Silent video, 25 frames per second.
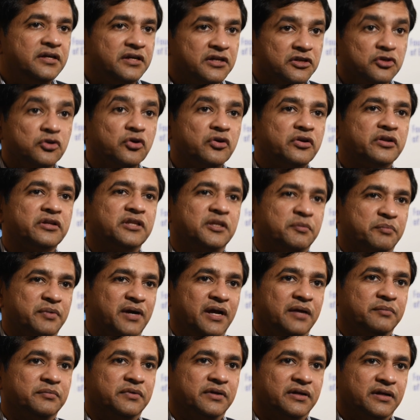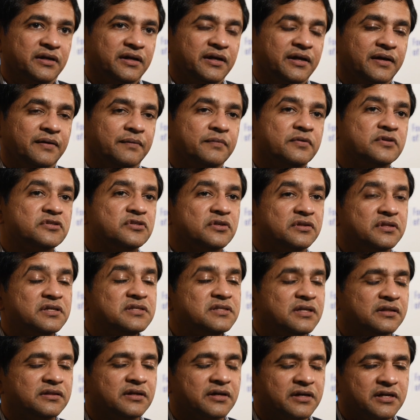ignoring the primary care so
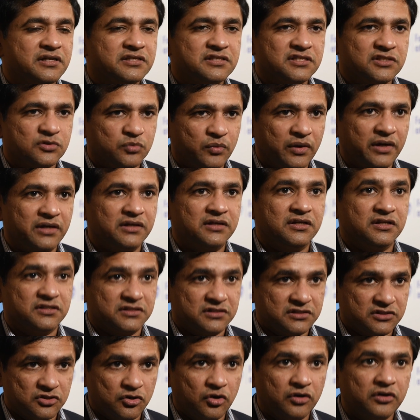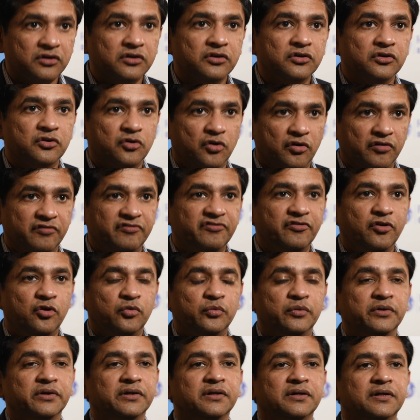these are the reasons why it has not grown
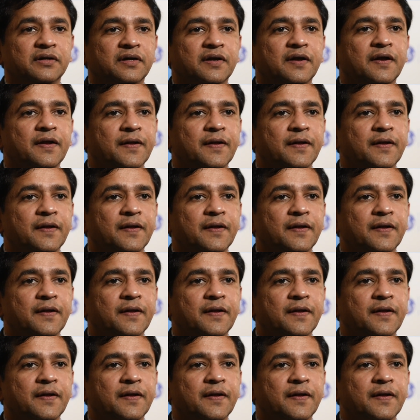forward